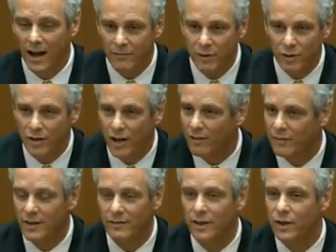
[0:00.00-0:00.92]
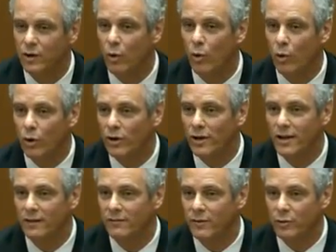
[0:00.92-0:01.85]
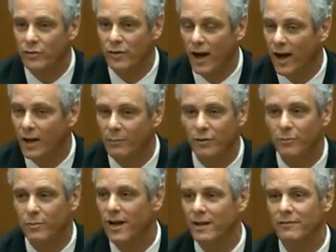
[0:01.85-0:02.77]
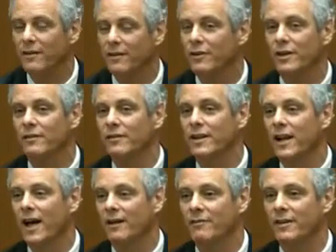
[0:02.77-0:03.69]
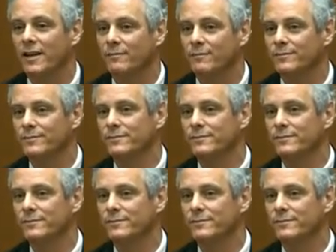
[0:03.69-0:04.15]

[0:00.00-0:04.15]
I've given it orally a few times, but I've never given it IV.